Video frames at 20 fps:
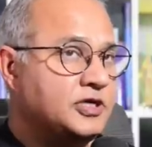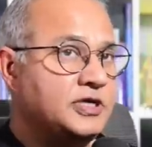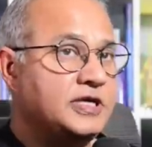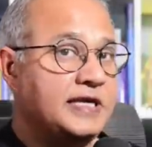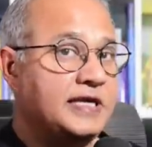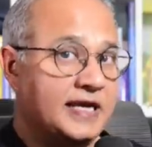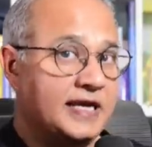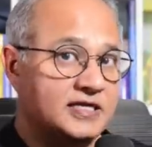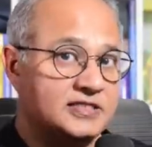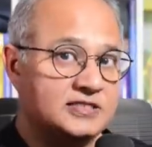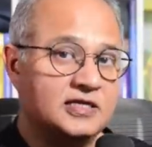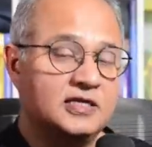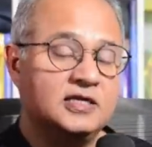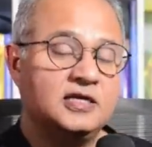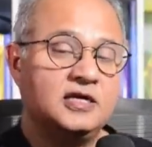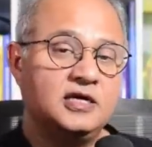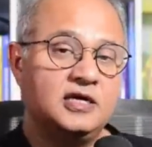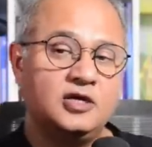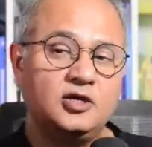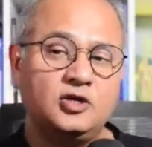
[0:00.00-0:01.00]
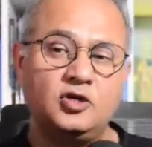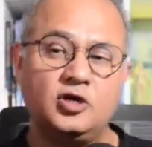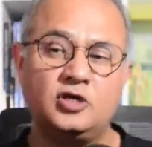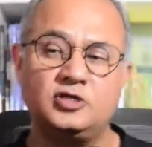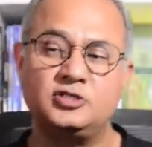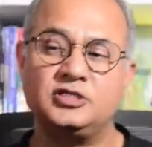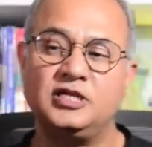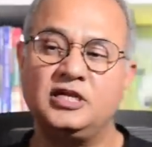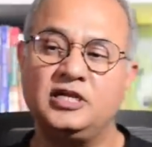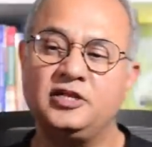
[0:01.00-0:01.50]
Yes, not
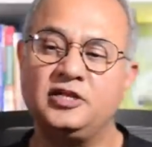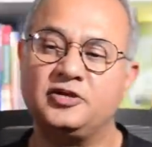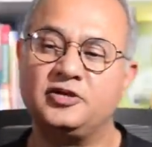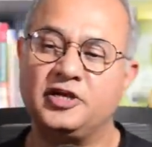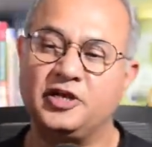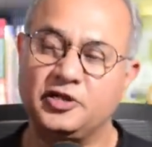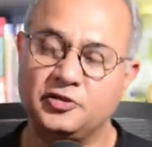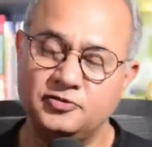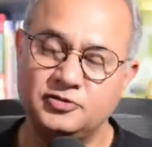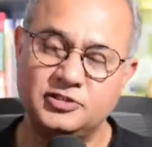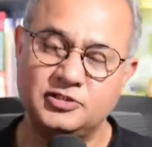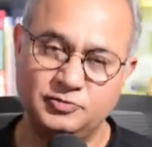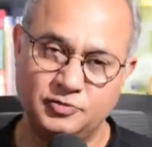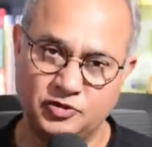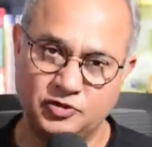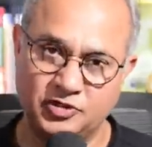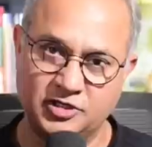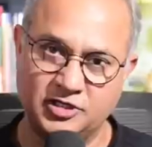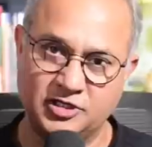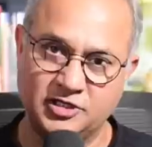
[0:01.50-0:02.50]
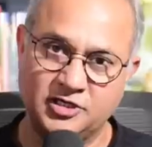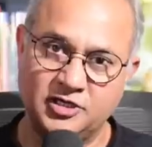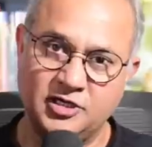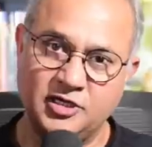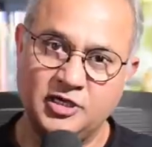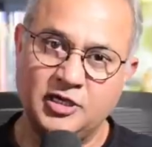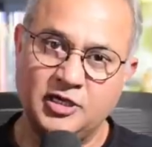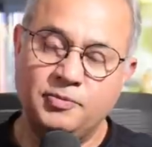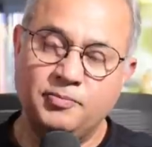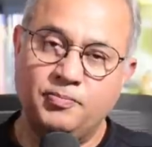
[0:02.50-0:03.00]
really reduce immunity,
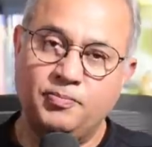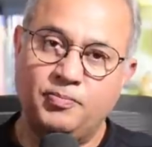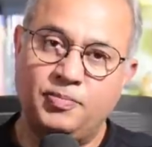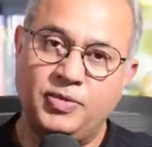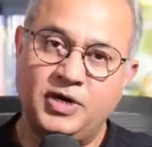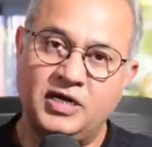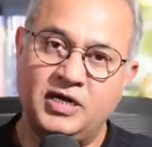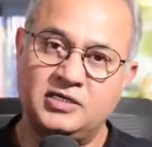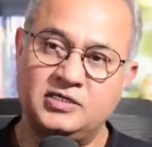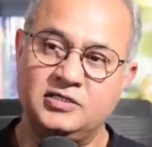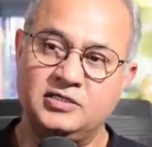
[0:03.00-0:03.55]
but